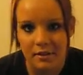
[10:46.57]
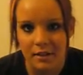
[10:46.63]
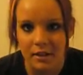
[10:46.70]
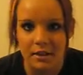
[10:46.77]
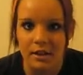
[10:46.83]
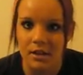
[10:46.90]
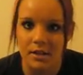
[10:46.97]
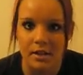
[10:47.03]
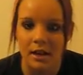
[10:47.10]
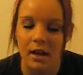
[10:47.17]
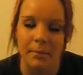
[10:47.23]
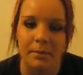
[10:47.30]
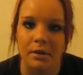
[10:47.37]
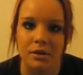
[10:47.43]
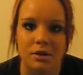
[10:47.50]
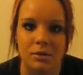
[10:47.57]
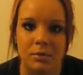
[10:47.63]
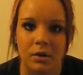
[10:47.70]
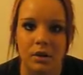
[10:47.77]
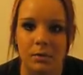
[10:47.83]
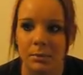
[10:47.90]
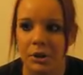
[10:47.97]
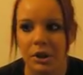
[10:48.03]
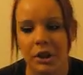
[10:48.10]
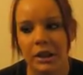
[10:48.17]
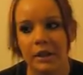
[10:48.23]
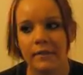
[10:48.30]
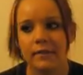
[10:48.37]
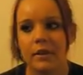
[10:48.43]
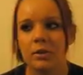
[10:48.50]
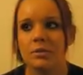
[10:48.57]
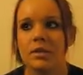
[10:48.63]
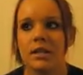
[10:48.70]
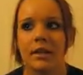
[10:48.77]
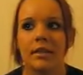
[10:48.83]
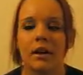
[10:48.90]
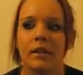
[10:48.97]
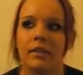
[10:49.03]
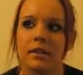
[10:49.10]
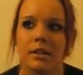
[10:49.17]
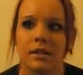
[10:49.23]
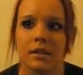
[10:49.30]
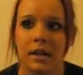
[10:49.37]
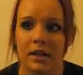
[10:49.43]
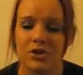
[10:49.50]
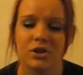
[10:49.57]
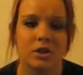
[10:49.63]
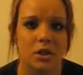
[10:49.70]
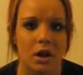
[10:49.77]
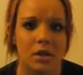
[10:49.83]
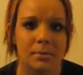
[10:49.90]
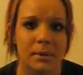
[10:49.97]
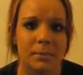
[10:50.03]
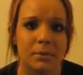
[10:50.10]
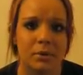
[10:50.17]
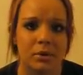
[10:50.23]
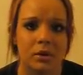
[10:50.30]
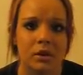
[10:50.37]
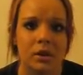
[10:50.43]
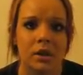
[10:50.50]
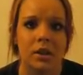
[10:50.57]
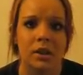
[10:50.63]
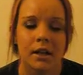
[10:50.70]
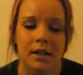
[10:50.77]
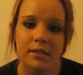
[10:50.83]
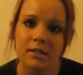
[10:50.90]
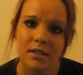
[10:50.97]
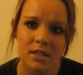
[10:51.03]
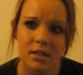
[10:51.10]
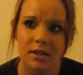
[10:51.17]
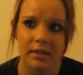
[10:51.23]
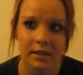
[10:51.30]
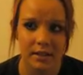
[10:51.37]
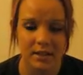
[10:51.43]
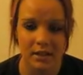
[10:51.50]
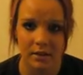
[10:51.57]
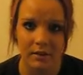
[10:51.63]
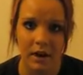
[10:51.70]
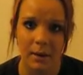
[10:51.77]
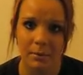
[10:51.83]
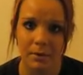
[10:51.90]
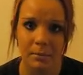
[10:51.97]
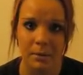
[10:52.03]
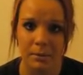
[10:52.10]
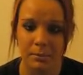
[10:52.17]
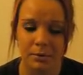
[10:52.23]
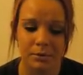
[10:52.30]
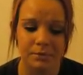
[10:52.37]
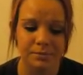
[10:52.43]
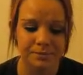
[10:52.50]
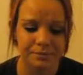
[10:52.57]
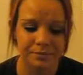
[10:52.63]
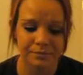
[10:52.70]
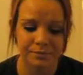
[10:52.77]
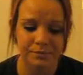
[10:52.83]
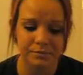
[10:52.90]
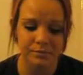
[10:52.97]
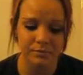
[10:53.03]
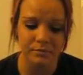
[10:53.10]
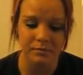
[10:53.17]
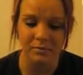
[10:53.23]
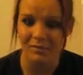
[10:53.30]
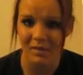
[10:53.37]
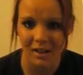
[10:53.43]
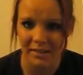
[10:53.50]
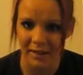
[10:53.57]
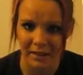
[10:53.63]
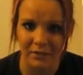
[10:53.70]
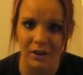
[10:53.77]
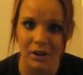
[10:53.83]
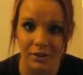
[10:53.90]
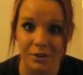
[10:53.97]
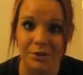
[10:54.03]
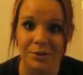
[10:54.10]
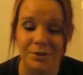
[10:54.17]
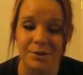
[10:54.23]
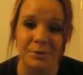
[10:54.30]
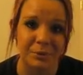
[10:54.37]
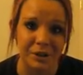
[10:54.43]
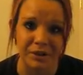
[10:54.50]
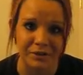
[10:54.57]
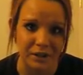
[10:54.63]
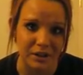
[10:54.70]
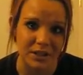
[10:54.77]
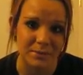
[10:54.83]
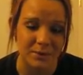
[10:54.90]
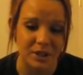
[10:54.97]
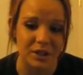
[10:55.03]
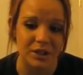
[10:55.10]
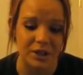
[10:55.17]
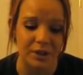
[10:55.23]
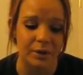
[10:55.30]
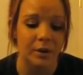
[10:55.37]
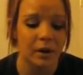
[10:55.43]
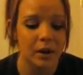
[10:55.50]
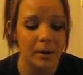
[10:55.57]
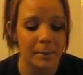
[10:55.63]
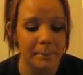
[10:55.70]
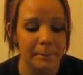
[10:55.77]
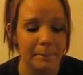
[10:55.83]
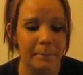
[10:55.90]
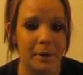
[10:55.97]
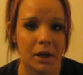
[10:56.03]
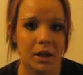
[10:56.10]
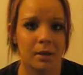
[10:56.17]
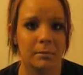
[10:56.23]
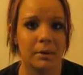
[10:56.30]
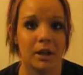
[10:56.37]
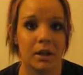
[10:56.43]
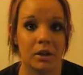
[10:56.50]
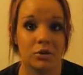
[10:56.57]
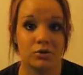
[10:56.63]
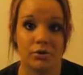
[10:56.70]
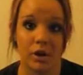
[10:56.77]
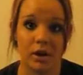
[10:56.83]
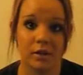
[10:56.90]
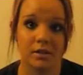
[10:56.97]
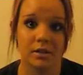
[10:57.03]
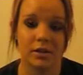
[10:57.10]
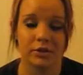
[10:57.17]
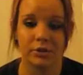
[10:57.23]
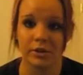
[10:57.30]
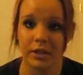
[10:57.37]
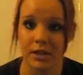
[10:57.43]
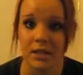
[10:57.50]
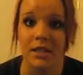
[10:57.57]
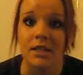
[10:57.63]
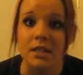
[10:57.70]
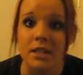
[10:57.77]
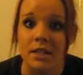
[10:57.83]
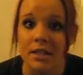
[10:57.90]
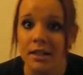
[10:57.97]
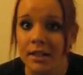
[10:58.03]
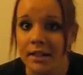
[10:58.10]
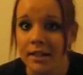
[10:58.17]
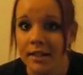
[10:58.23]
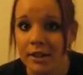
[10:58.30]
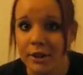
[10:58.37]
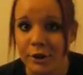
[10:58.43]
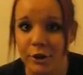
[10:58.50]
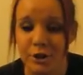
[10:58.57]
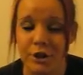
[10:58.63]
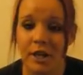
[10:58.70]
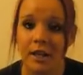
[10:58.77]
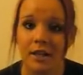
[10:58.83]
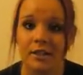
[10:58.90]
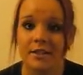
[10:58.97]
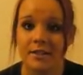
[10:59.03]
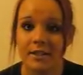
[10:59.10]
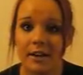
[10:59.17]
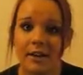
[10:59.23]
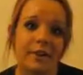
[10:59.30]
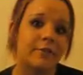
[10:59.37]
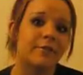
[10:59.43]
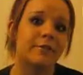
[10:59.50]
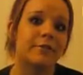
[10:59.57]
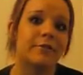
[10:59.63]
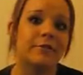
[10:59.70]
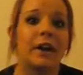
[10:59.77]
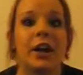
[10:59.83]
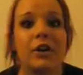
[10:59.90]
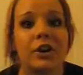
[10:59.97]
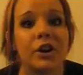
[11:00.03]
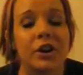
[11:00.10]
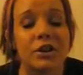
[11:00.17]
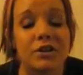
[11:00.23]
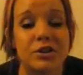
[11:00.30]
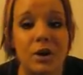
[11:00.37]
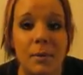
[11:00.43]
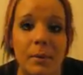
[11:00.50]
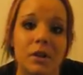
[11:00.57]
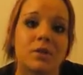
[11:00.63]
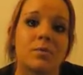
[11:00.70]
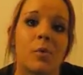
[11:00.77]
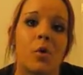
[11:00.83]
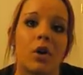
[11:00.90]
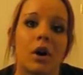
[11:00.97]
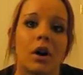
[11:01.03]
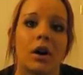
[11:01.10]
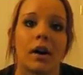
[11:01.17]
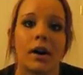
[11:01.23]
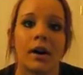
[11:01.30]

it doesn't happen to just 1 in a million. If you sit there and actually talk to people and listen to things that have happened to people, they've gone through some pretty fucked up shit too. But being on drugs increases your chance of failure so much more.